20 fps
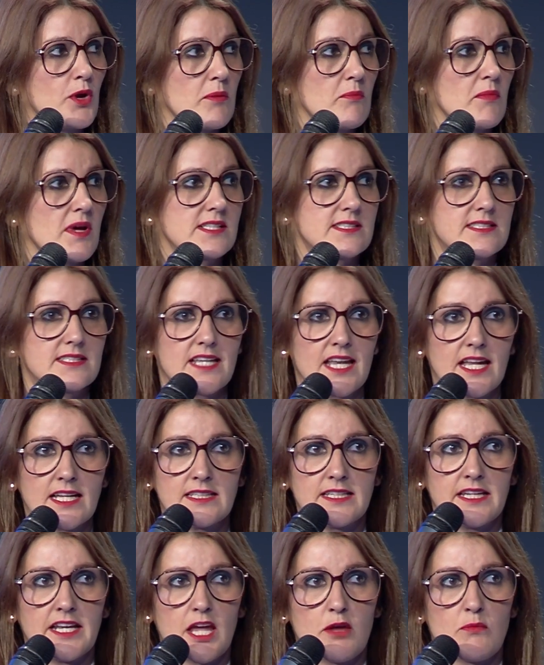much
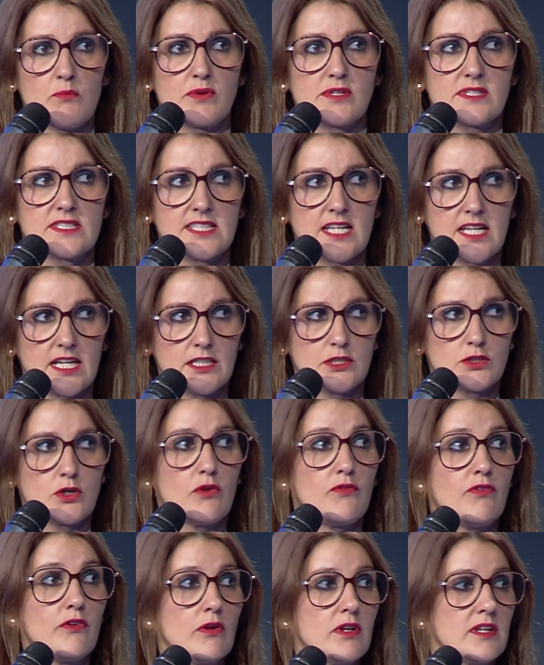99%
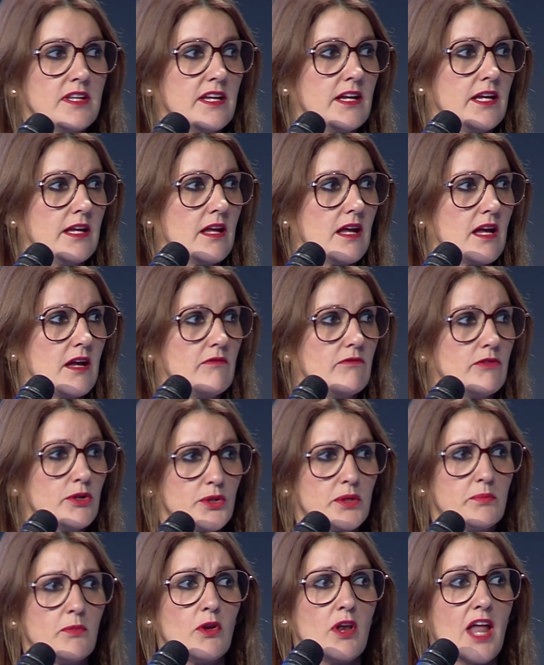of all the
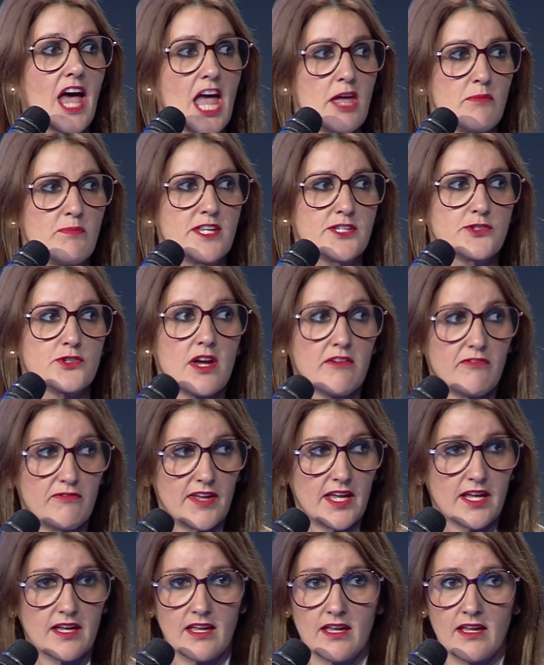routable IP
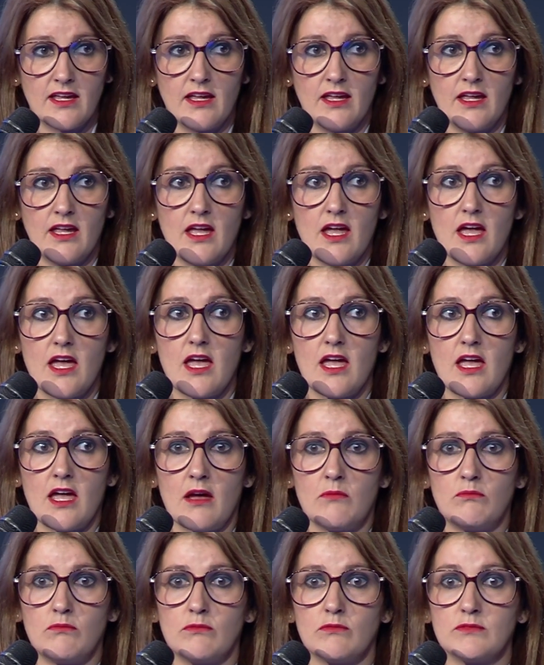traffic,
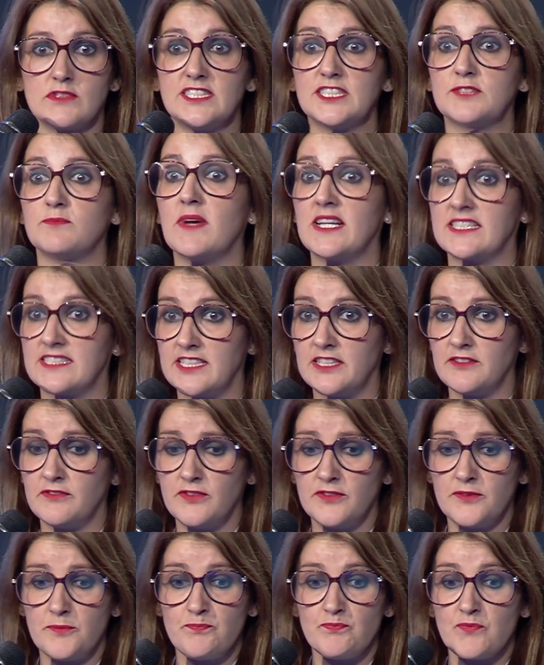which is massive.
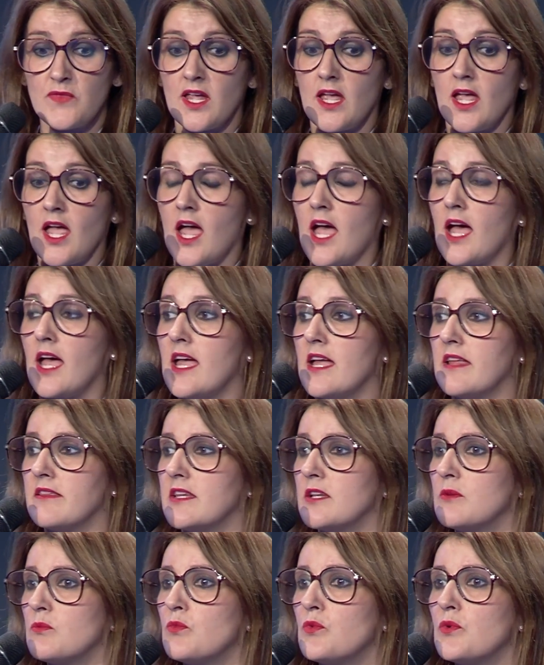And
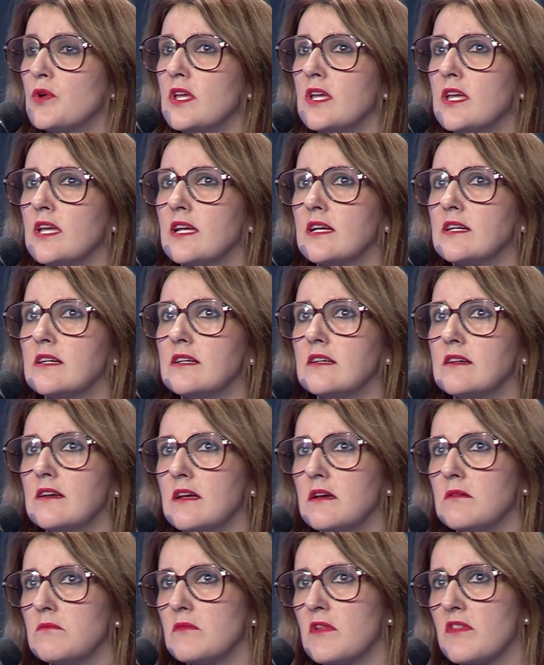then
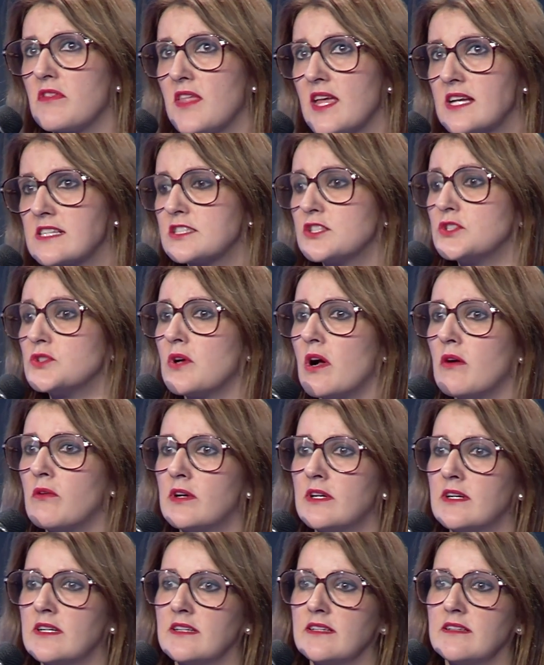thanks to
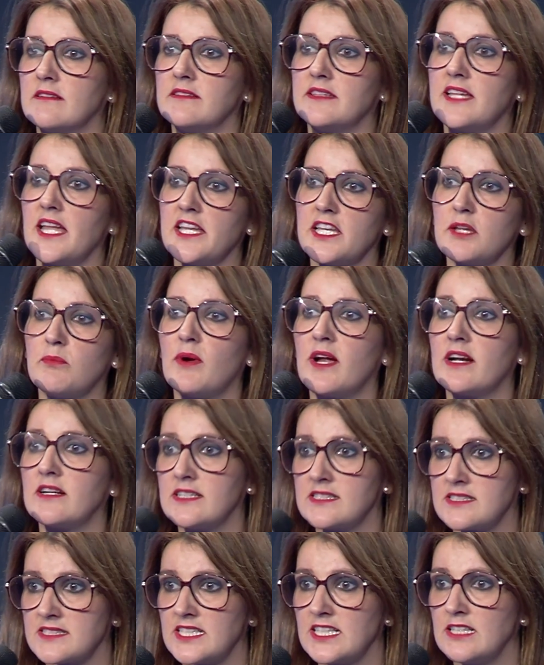our data
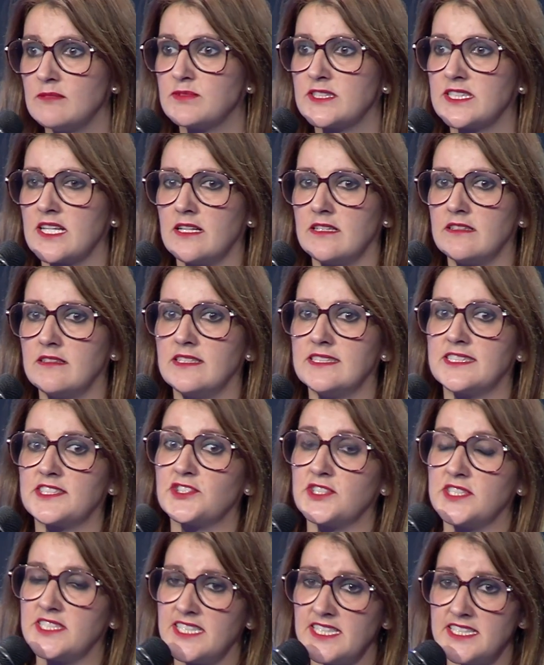partnerships and
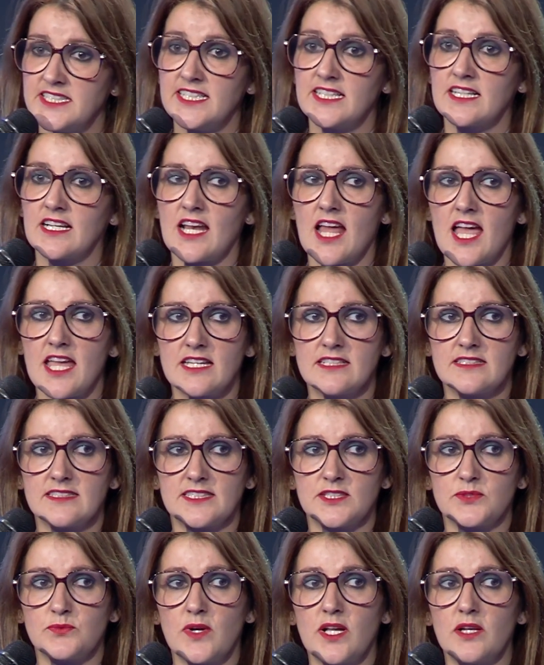strategic clients
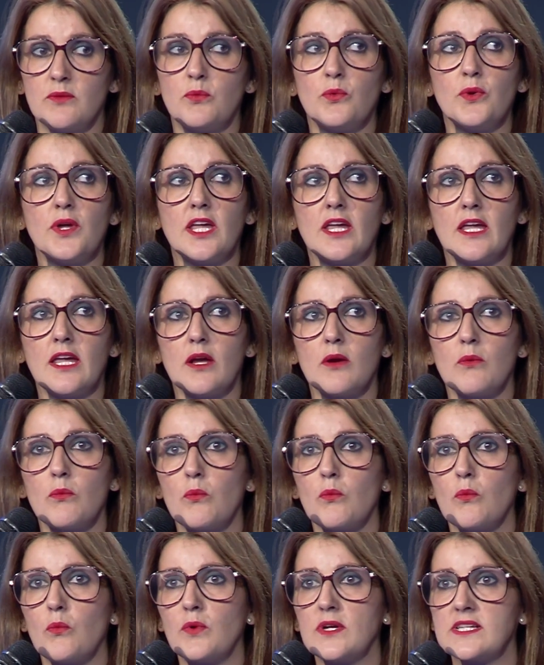as well, we
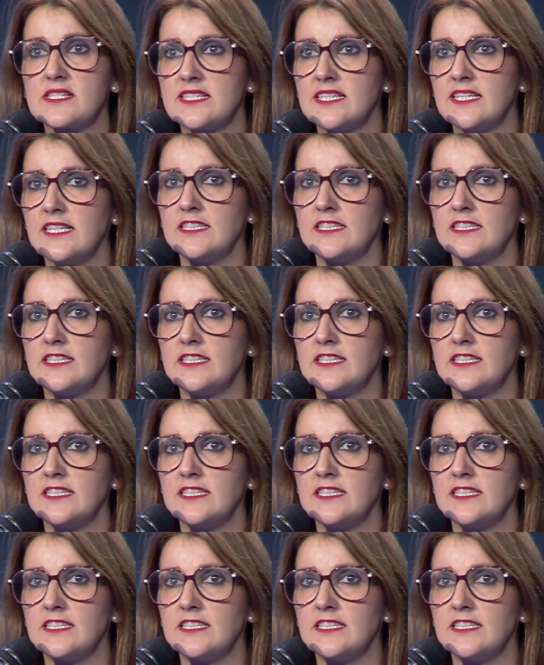see